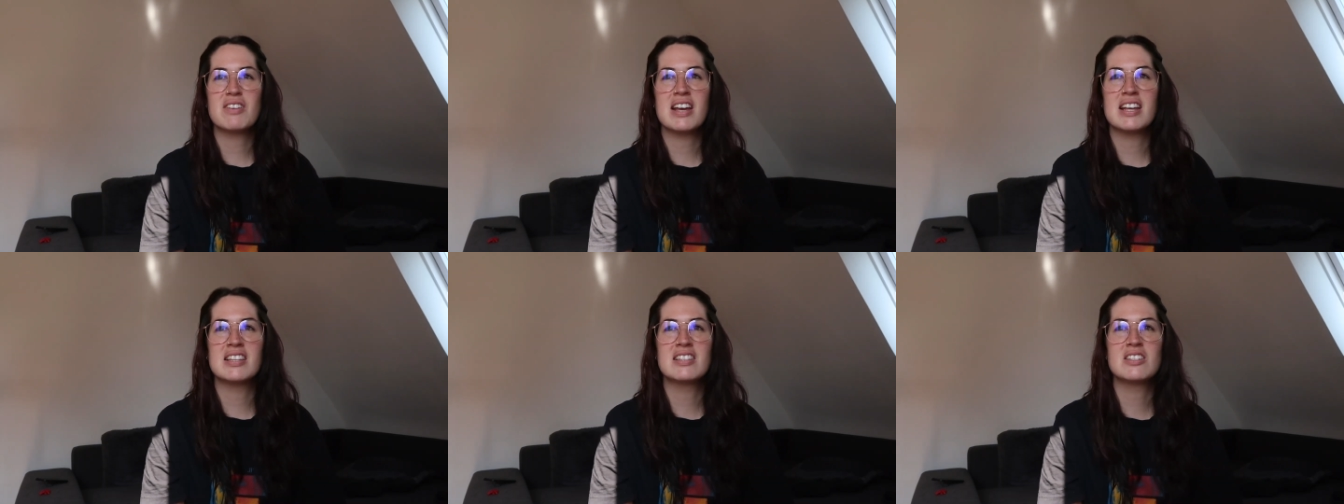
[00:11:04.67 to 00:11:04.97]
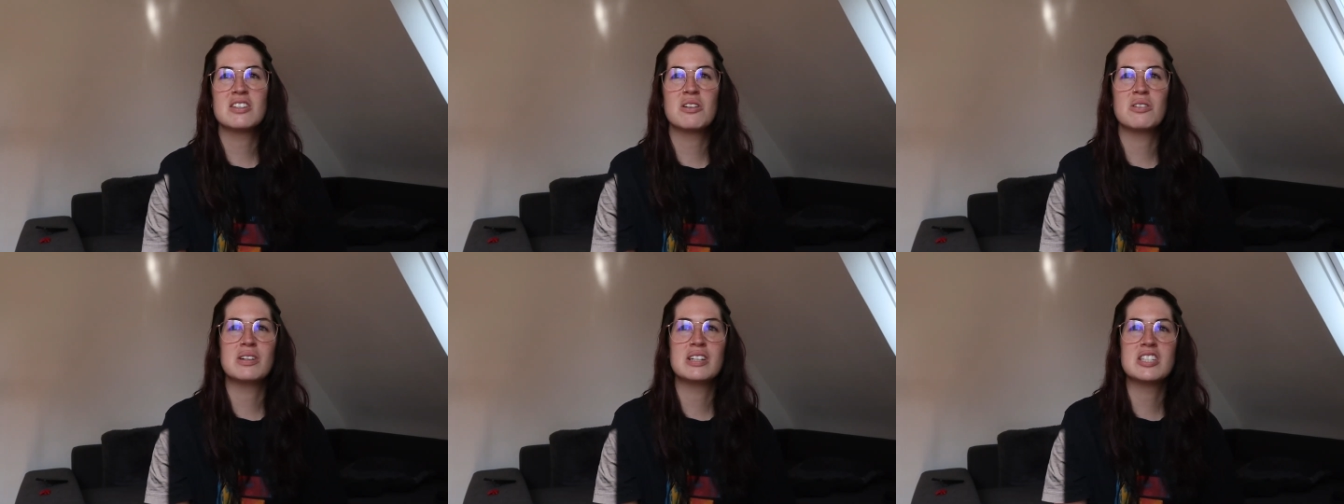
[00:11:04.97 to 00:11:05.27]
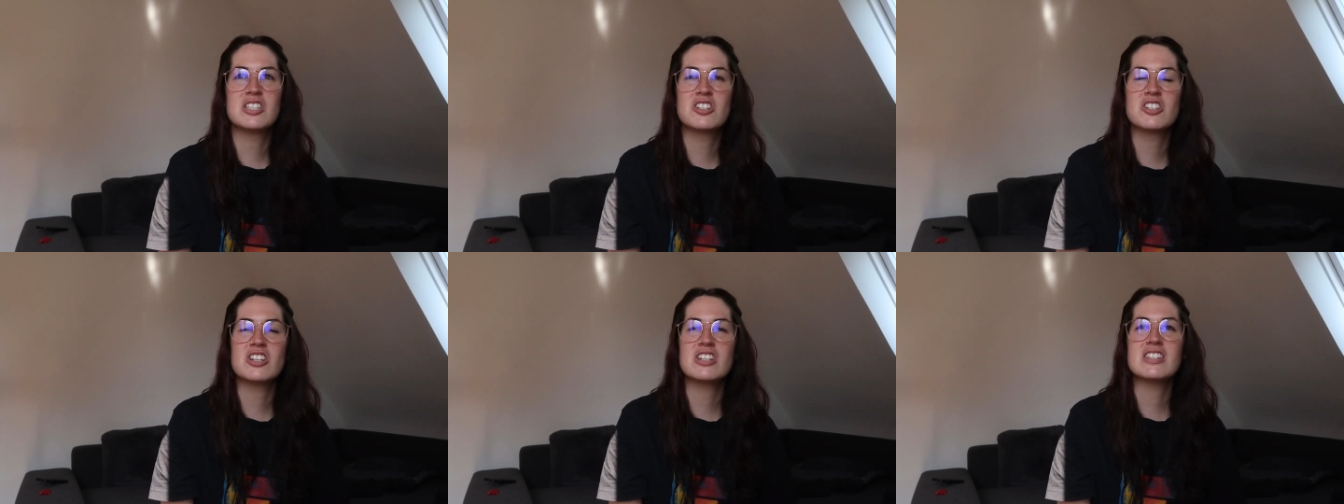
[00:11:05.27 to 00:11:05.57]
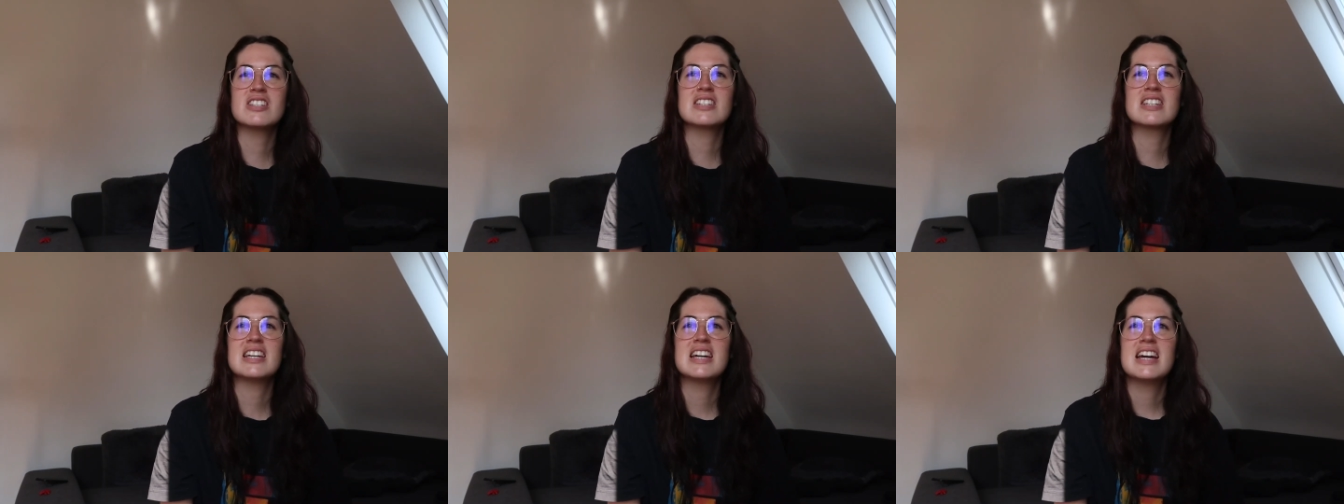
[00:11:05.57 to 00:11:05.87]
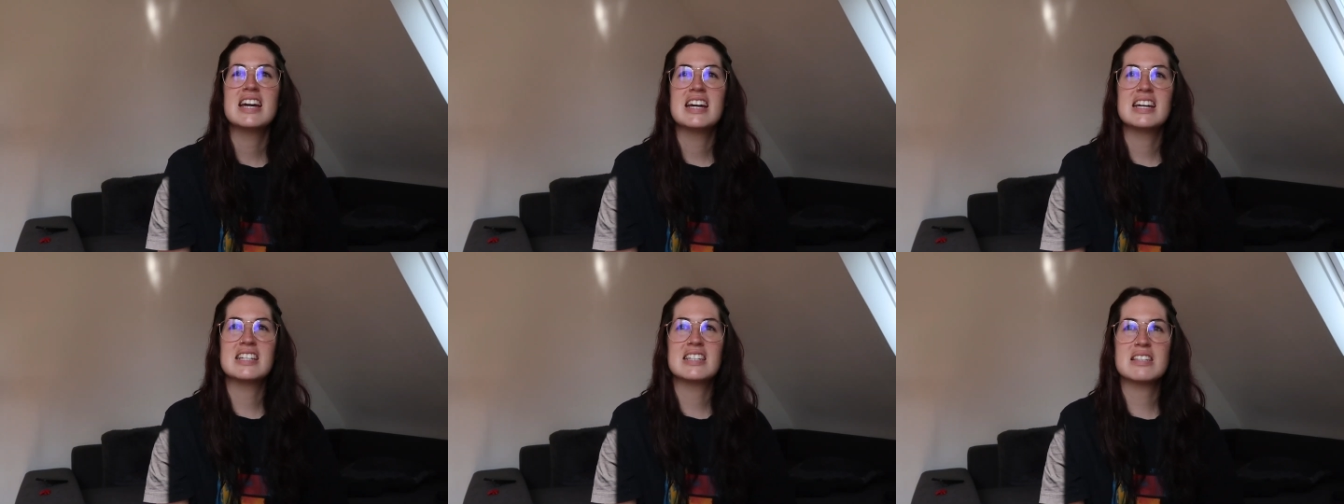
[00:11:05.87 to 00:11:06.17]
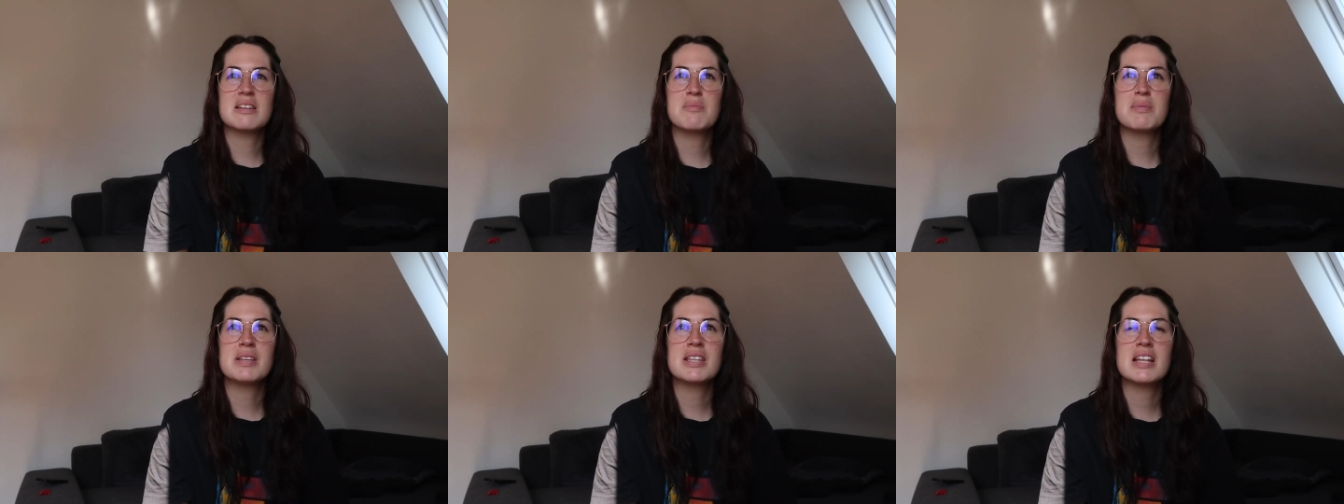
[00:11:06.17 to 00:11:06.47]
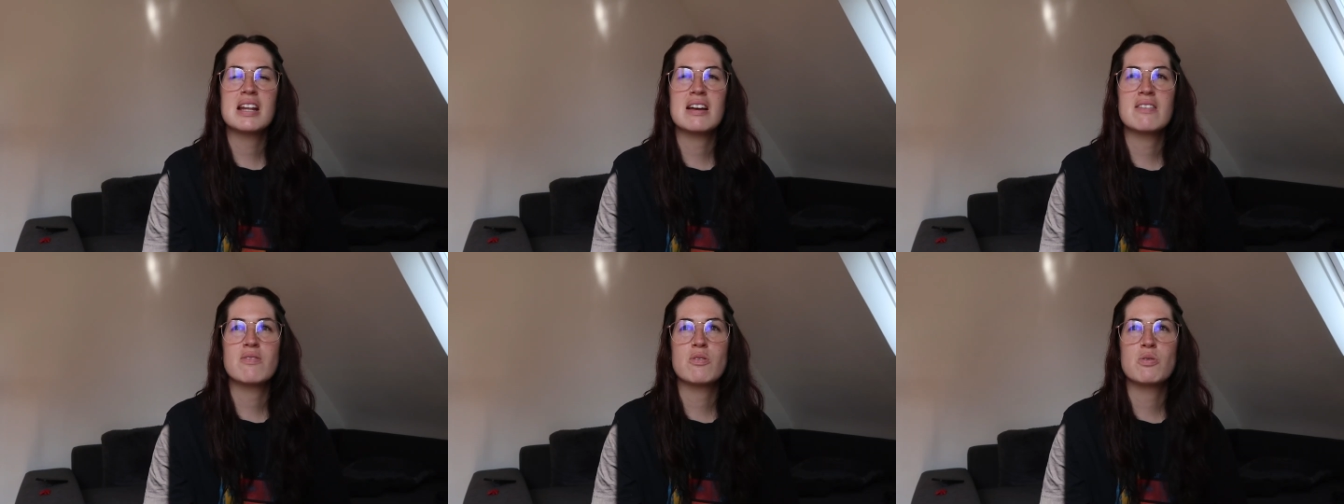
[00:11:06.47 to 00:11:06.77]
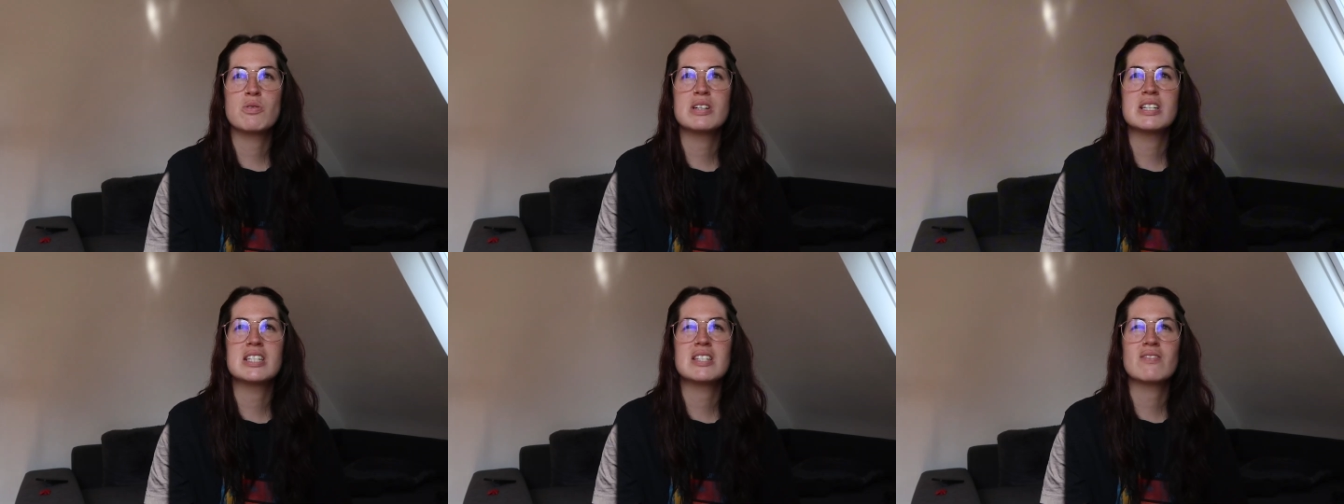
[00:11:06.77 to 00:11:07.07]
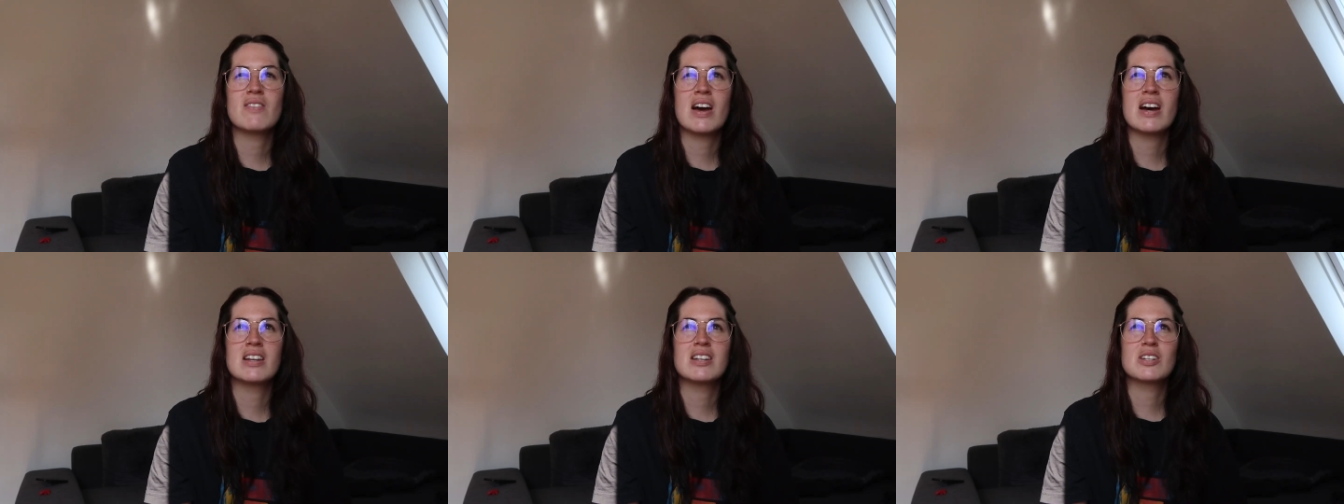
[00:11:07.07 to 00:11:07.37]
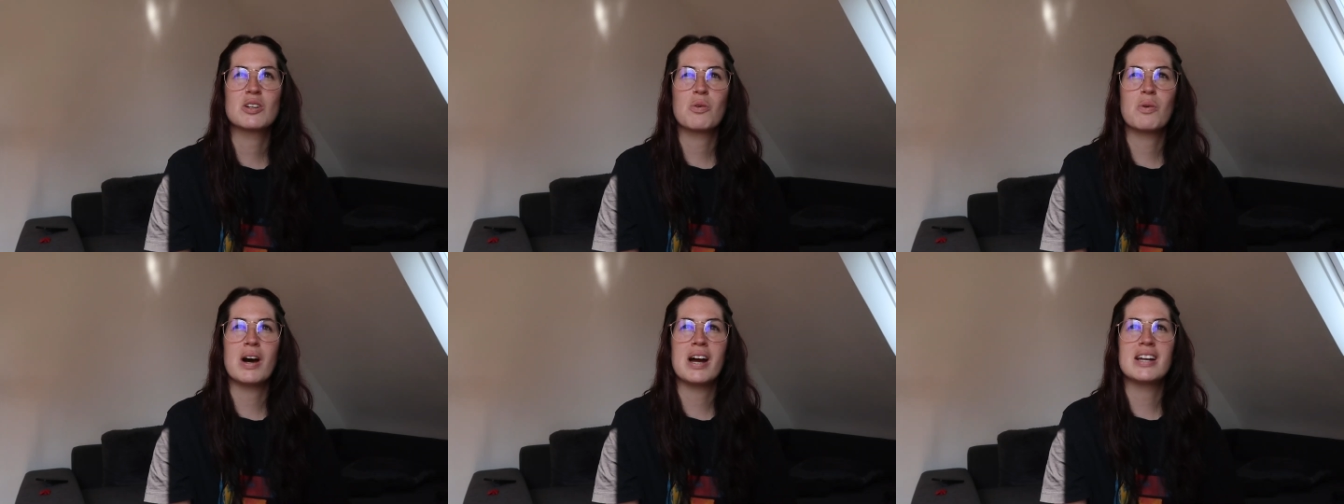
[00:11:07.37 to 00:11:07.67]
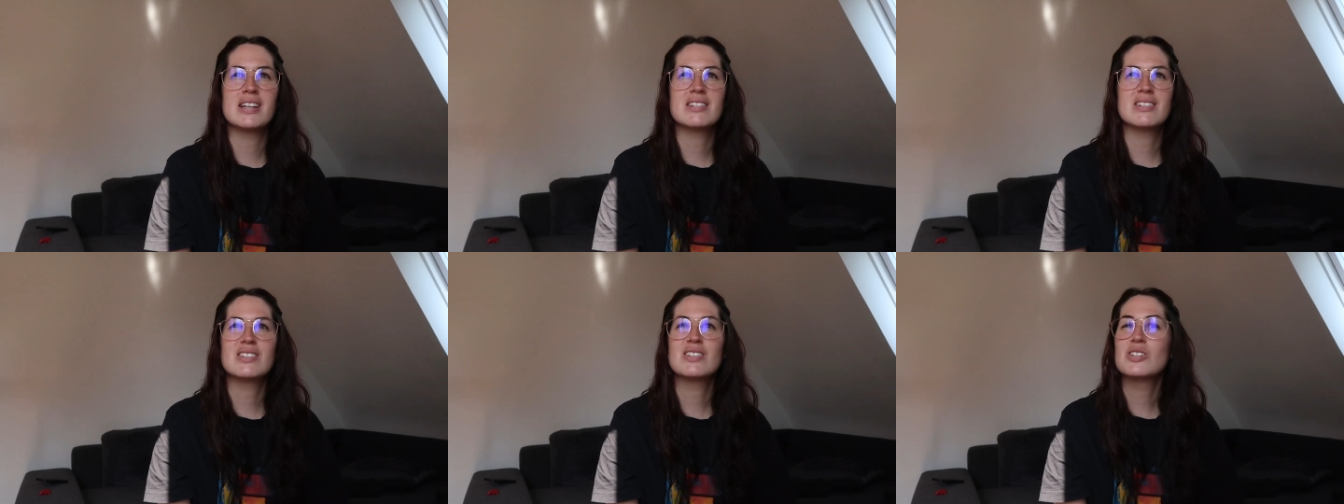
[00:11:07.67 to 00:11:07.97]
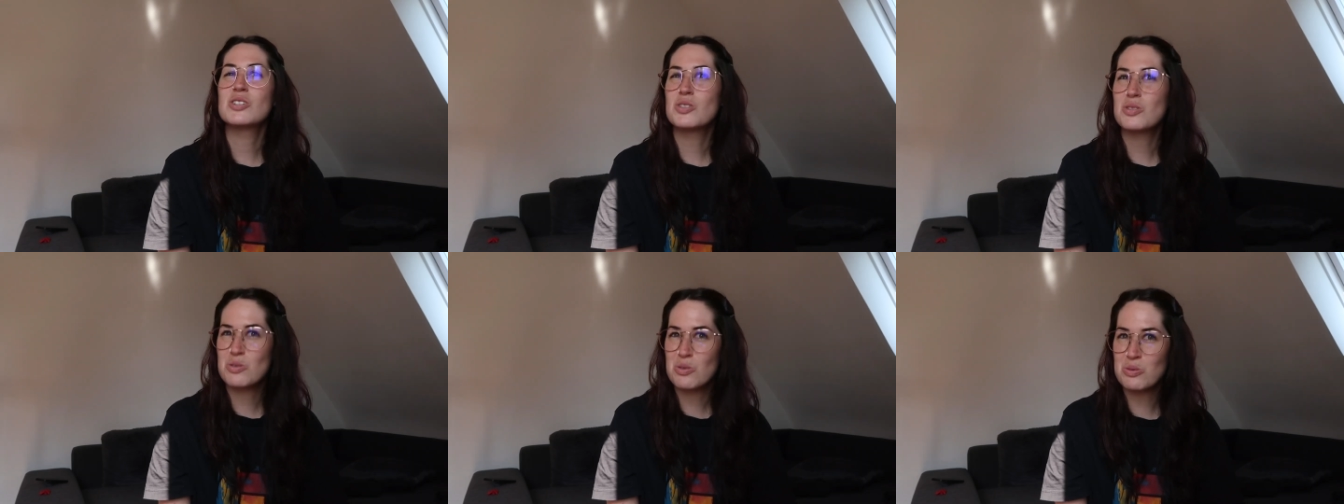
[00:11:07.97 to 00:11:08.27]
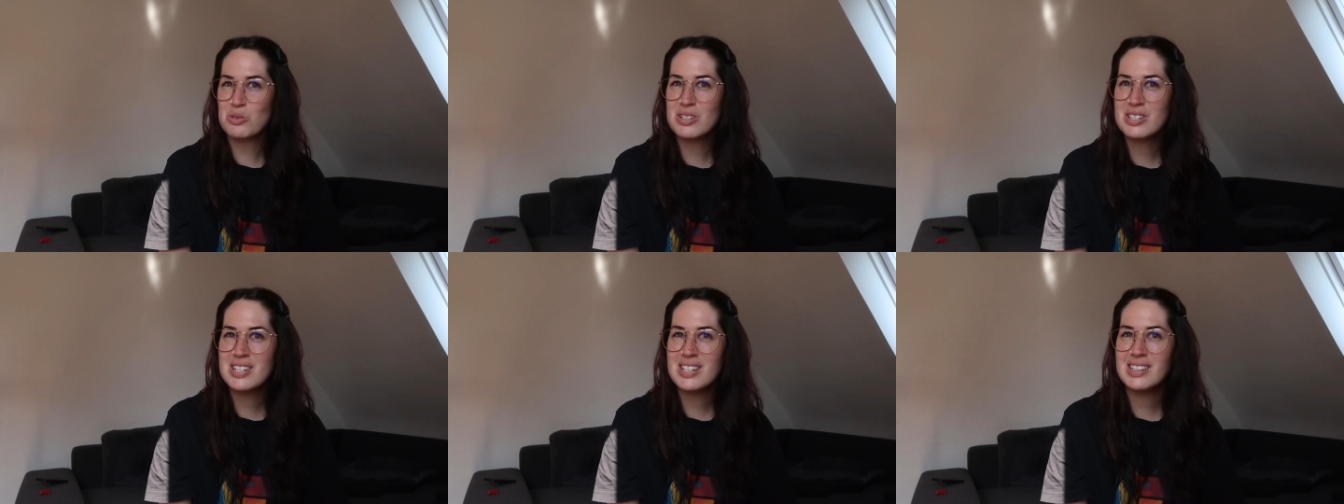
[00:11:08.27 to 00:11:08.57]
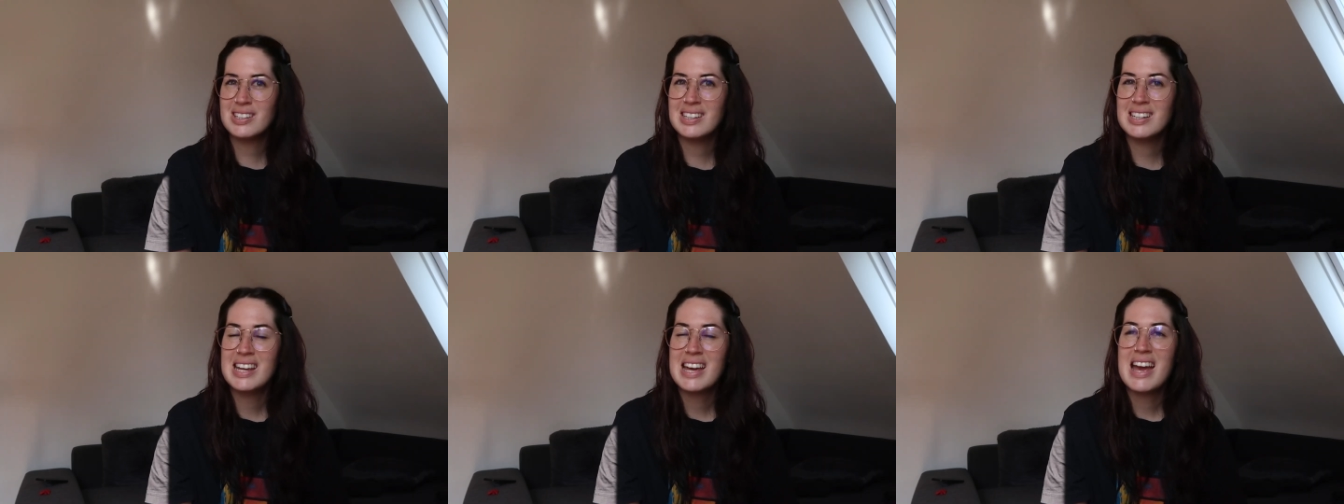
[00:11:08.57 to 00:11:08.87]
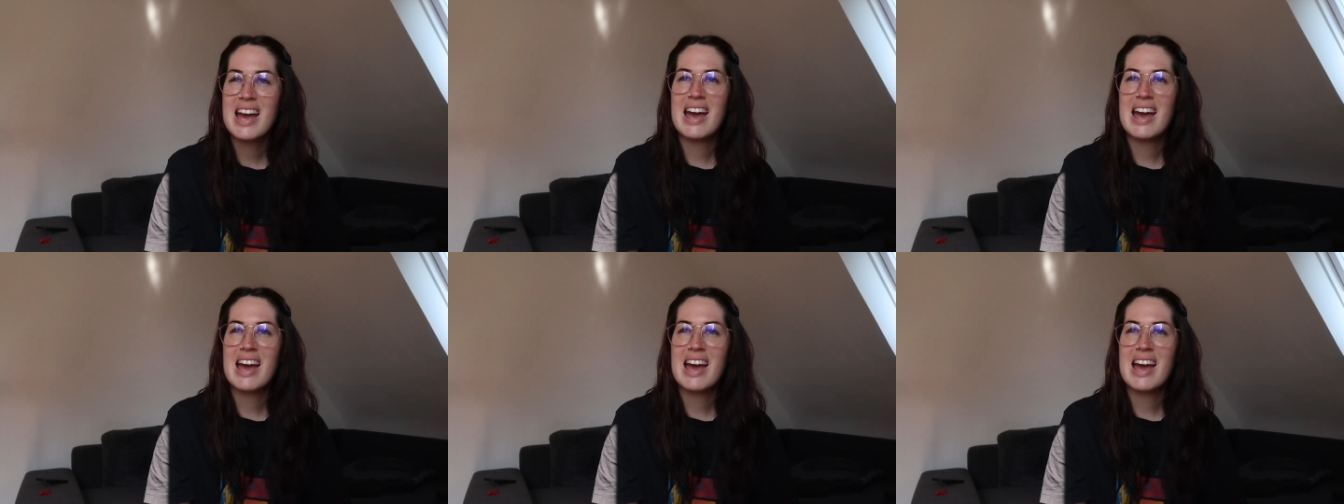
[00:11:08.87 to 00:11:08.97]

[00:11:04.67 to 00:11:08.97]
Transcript: And so it's something that I've always found quite daunting,